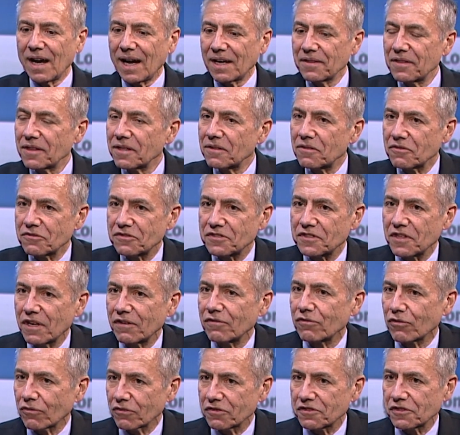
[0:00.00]
I think there's
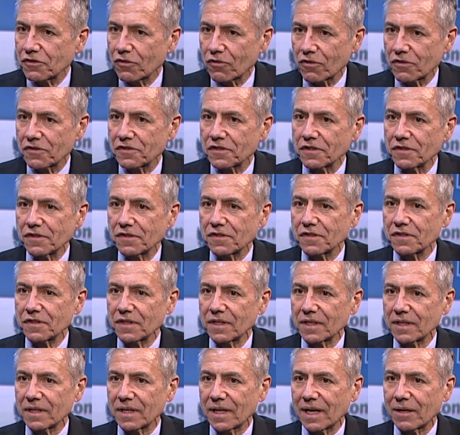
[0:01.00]
several sources.
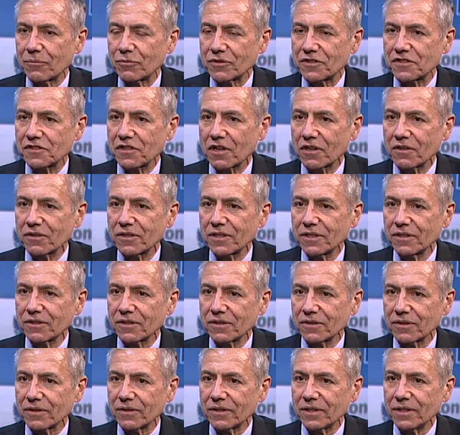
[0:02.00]
I would start
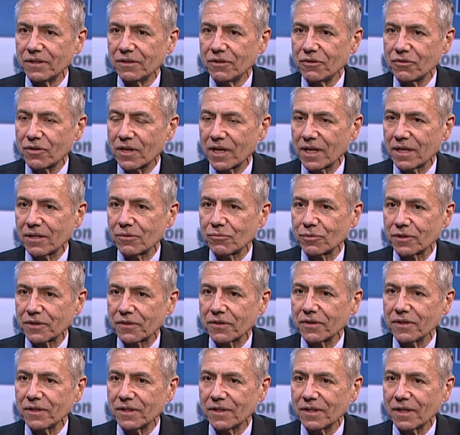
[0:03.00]
here in the UK
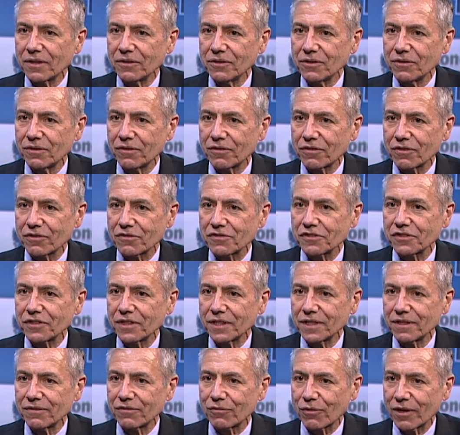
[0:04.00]
with the
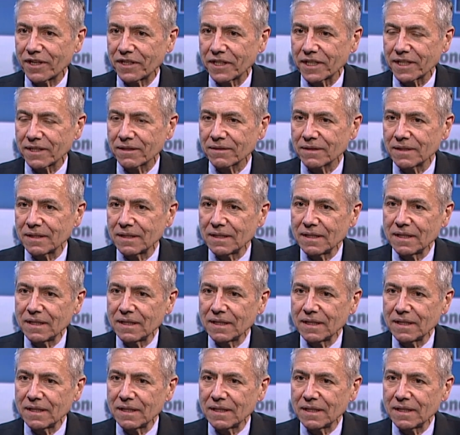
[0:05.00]
University of Reading,